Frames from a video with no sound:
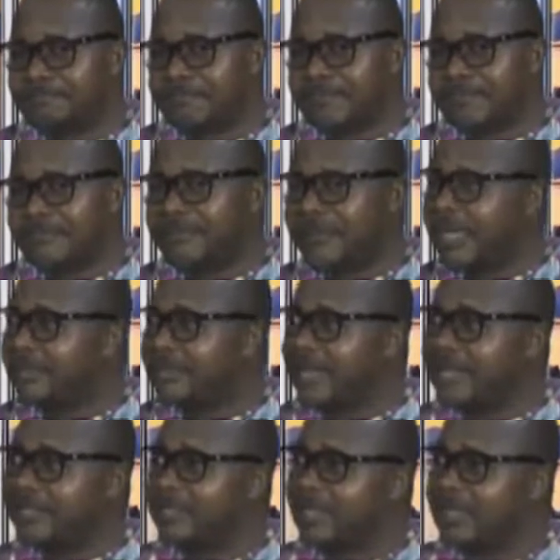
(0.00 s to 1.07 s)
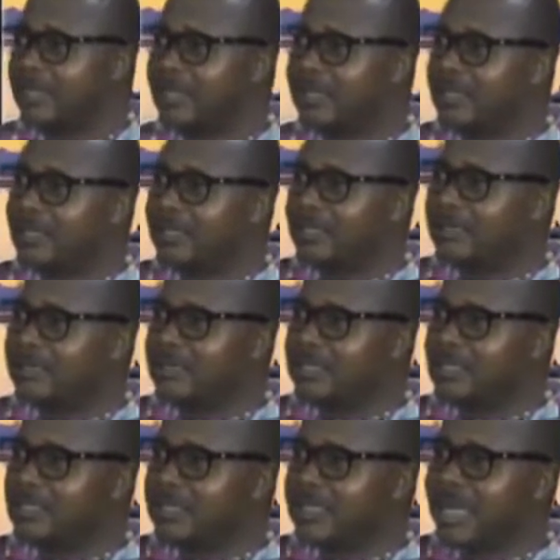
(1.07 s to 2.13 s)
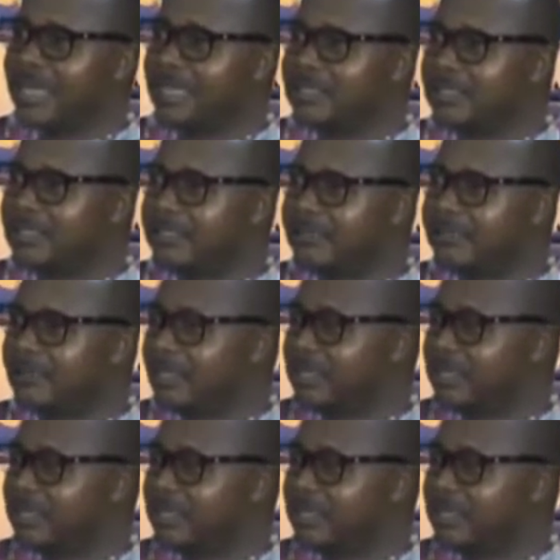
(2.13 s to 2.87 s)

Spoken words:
the fact that these guys, they've laid